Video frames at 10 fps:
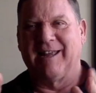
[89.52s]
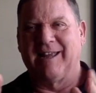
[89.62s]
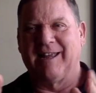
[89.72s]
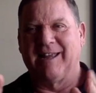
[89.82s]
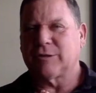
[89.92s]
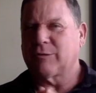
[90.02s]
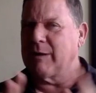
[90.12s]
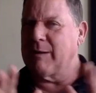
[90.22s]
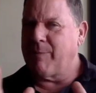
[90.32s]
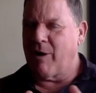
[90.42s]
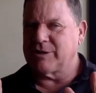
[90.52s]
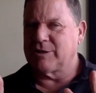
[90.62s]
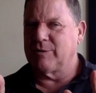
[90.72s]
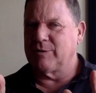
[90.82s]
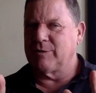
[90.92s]
And there's three
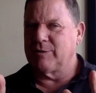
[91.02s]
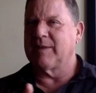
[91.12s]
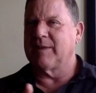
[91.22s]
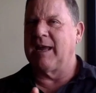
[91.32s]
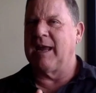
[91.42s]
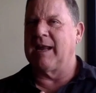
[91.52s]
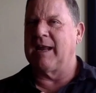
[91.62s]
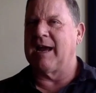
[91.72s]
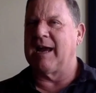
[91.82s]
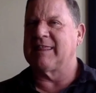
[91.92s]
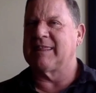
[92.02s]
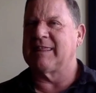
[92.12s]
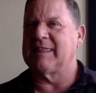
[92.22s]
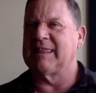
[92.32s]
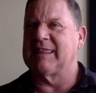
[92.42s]
parts to it. And I th-
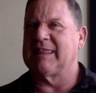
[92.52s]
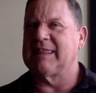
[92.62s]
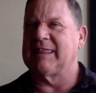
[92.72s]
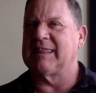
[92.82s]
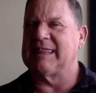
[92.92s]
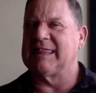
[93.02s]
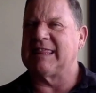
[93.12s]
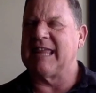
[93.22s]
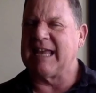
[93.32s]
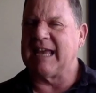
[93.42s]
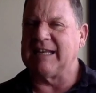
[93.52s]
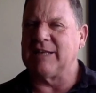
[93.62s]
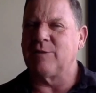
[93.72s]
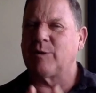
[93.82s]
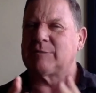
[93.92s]

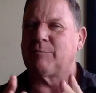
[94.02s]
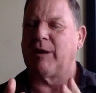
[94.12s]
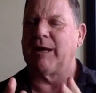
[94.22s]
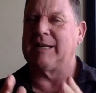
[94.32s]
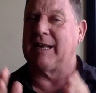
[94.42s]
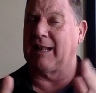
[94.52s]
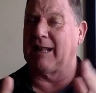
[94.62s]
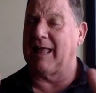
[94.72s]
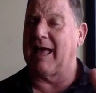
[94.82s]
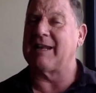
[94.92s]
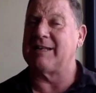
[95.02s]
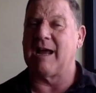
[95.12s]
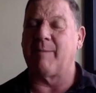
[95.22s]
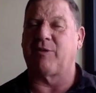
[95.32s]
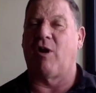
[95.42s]
think I need to explain in a lot of
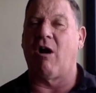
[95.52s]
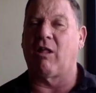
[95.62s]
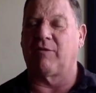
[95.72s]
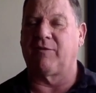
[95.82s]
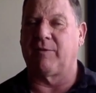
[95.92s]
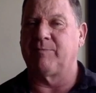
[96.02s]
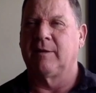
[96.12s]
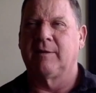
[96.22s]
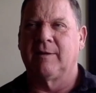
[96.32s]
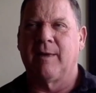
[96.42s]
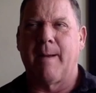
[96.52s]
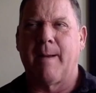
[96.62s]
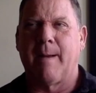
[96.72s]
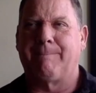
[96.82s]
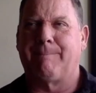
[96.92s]
depth all of
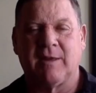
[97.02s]
them.